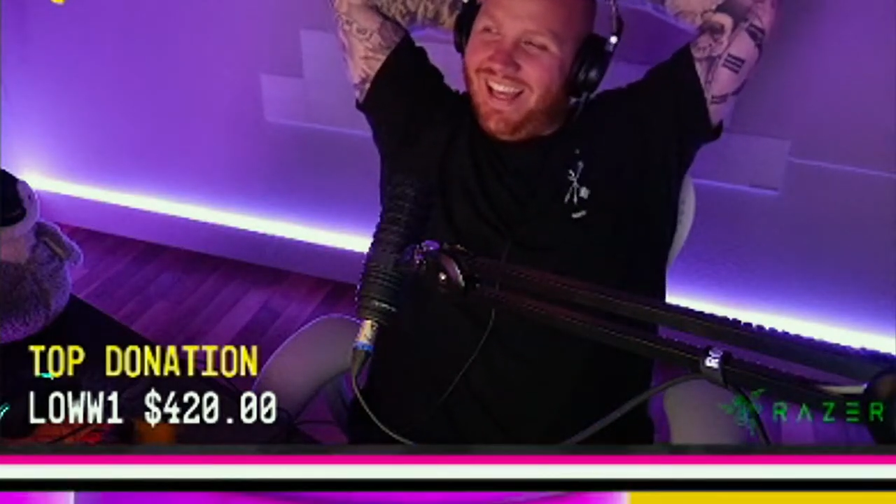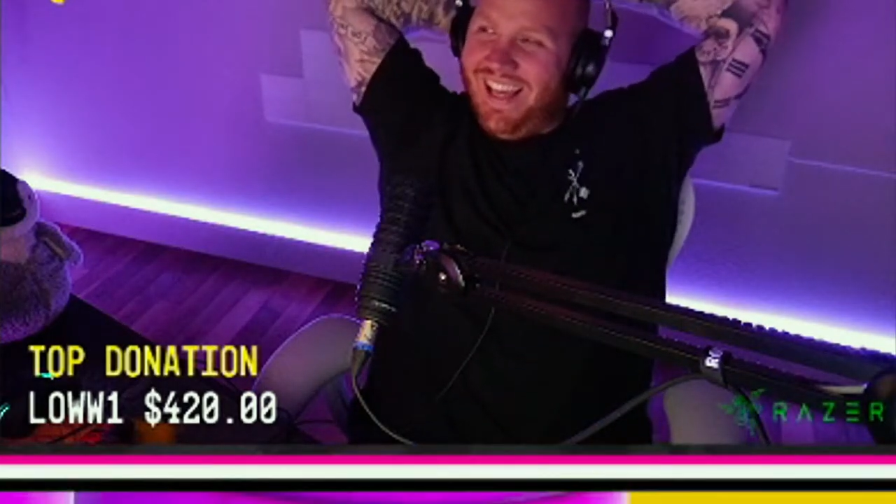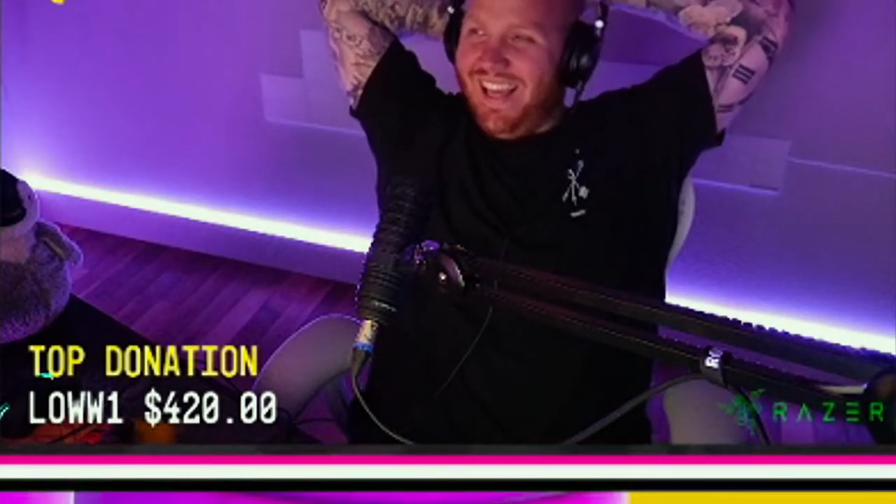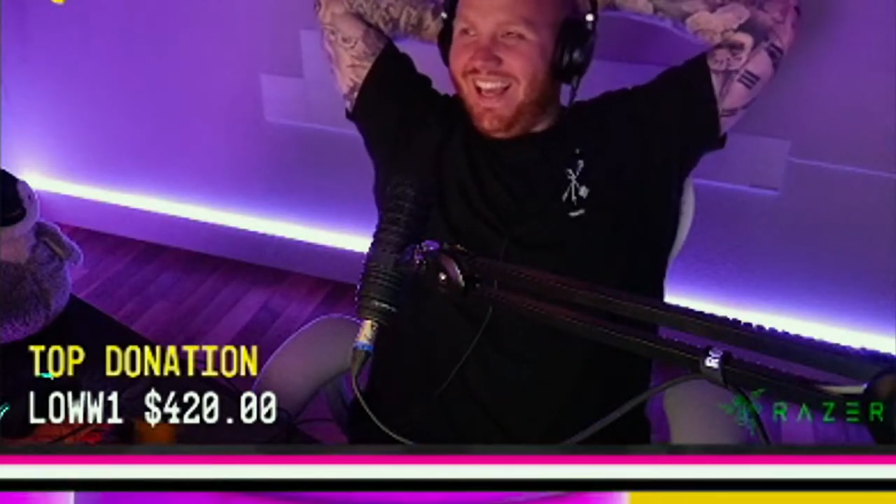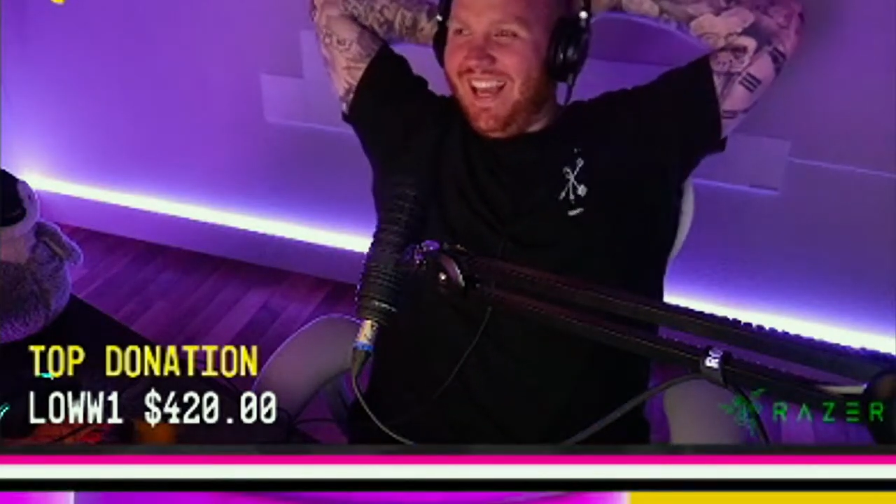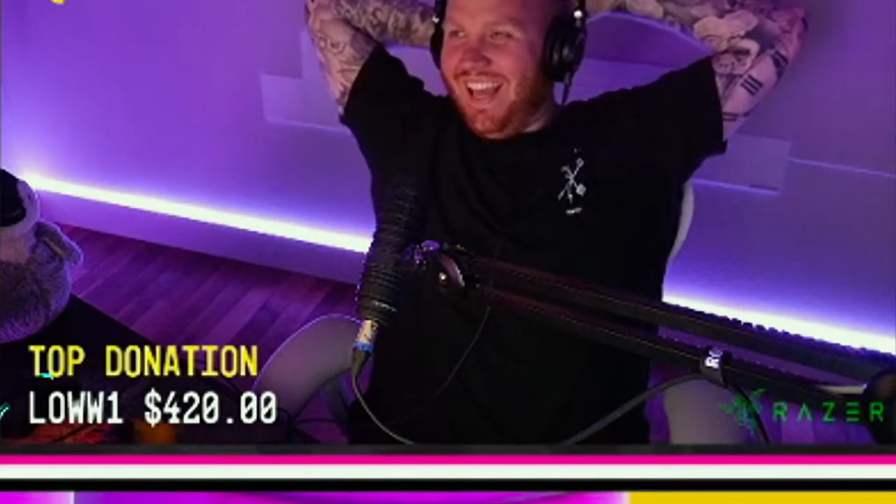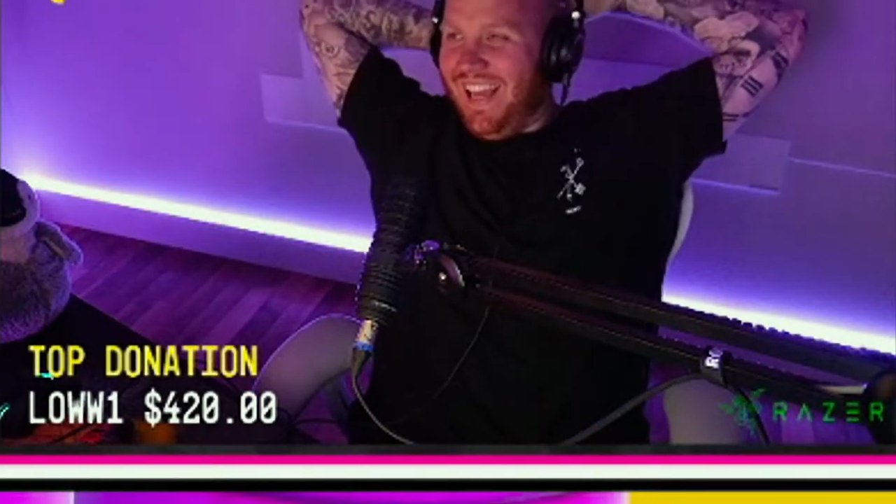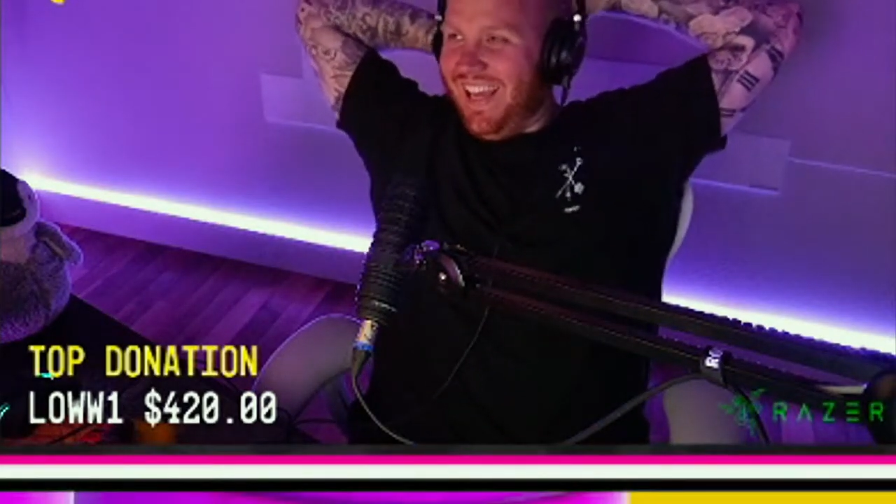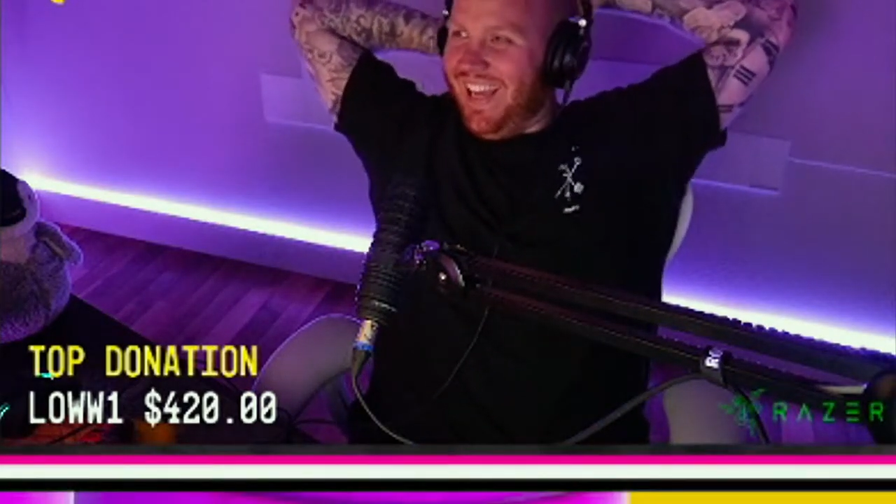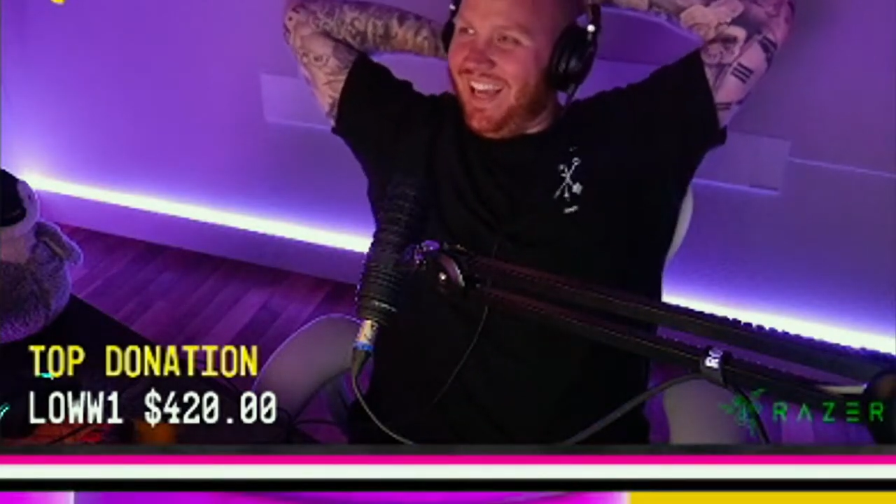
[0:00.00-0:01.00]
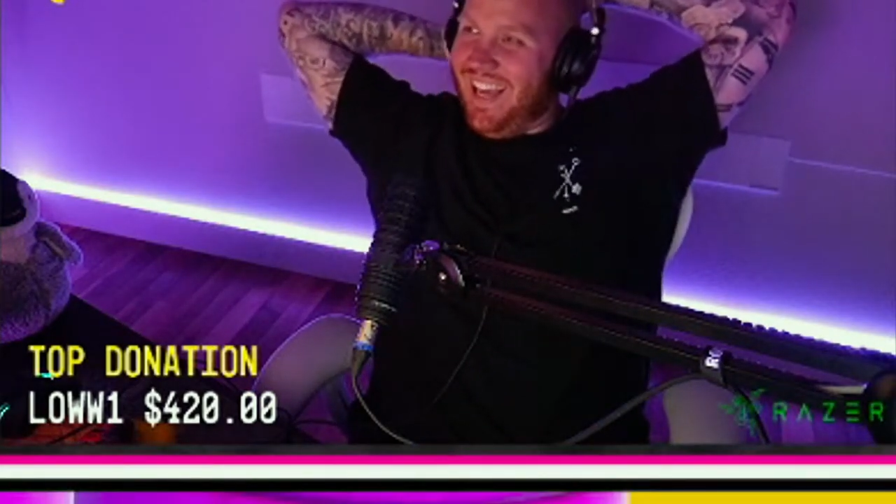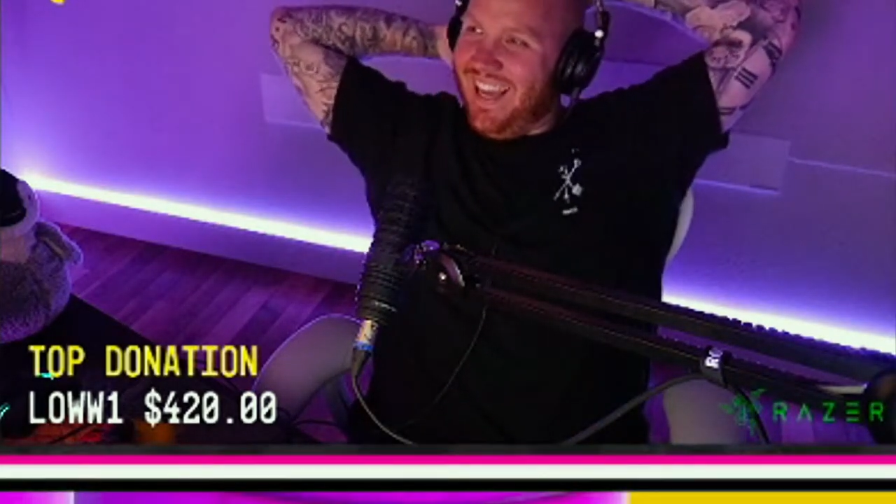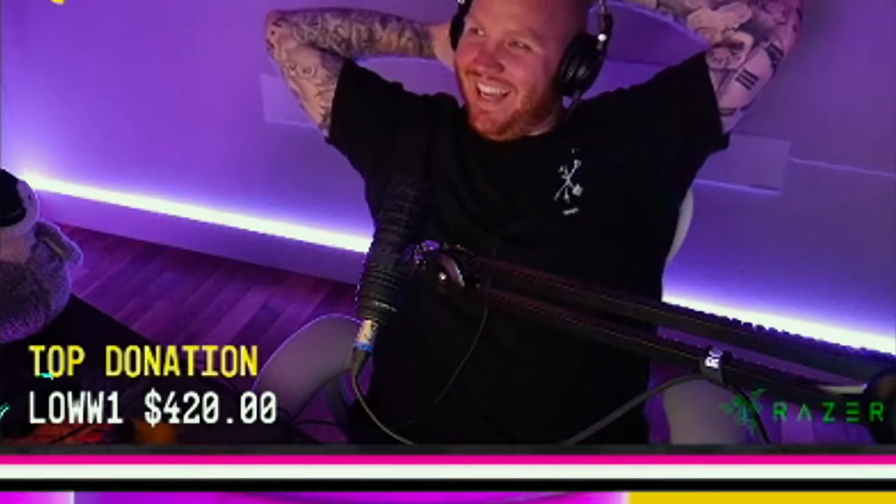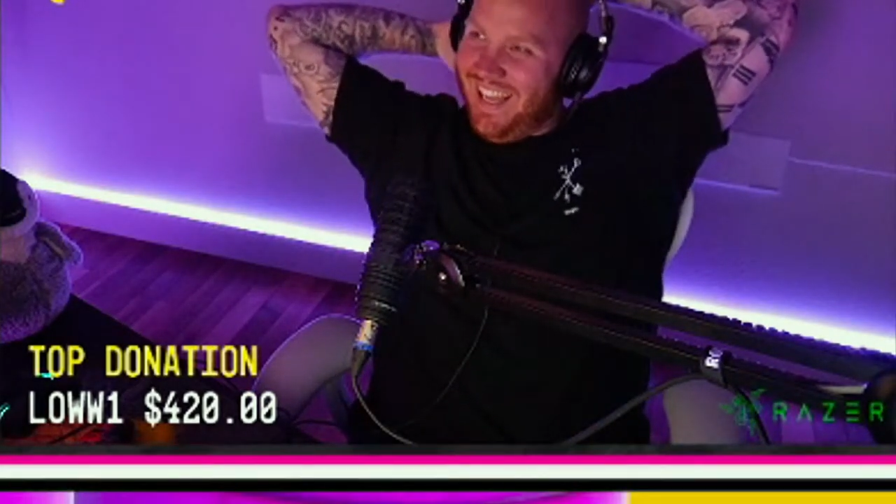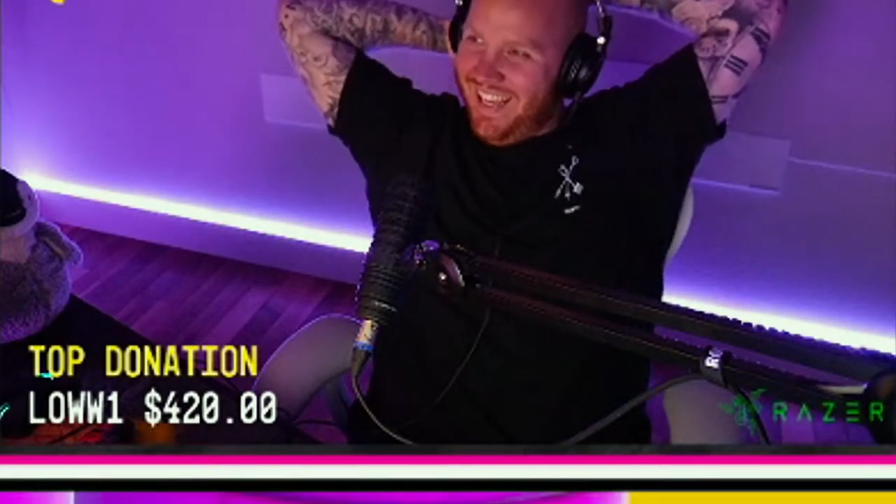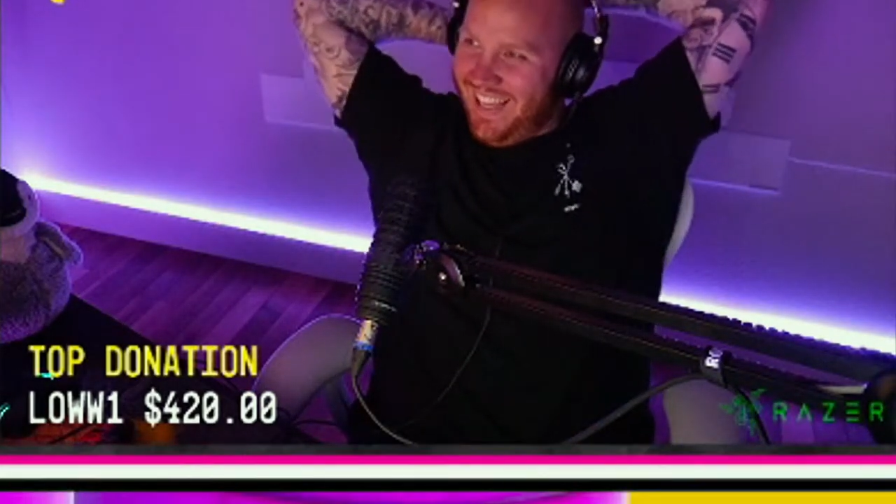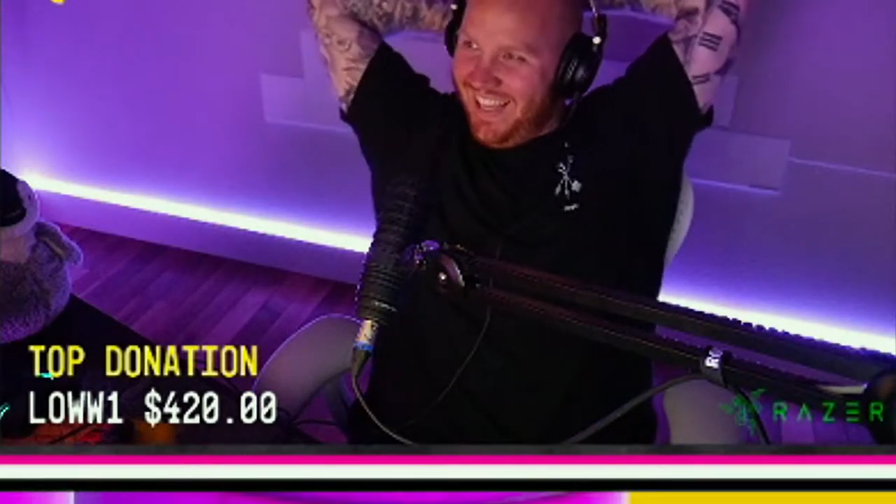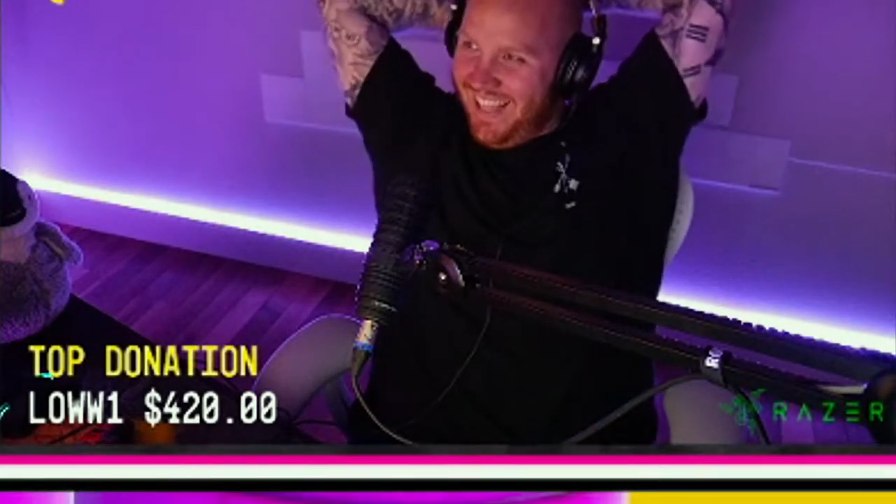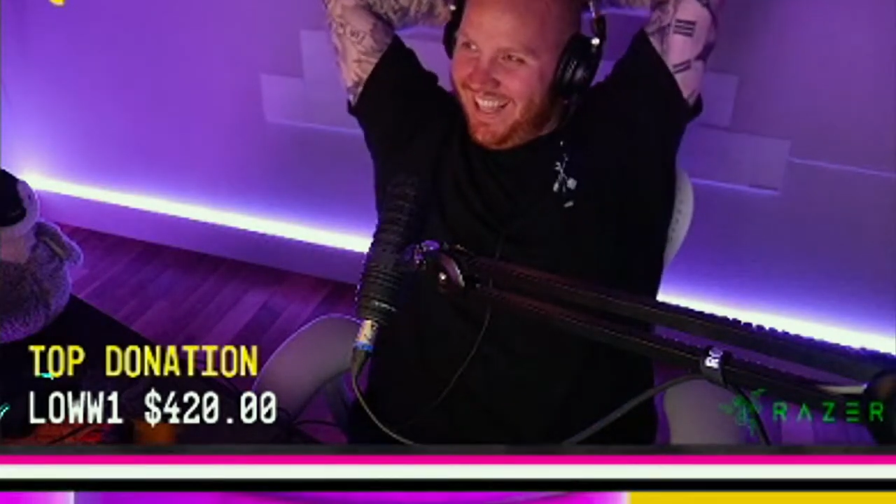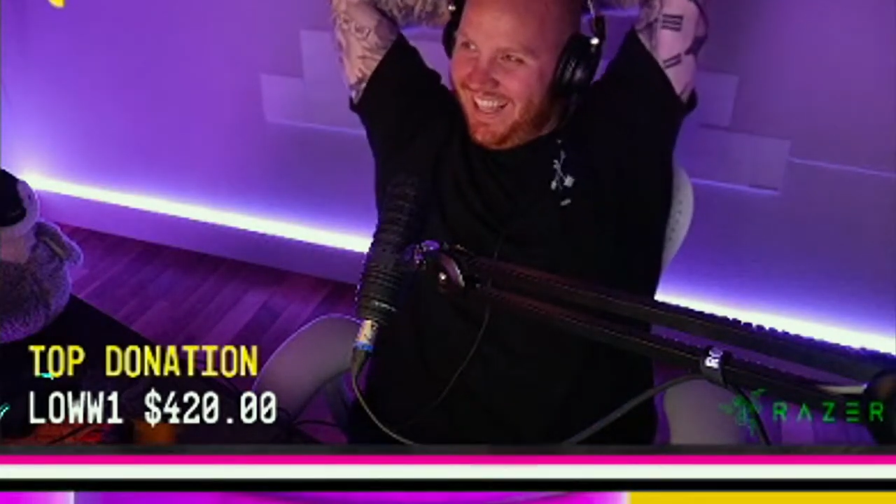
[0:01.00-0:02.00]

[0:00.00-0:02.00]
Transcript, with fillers: What? Dude,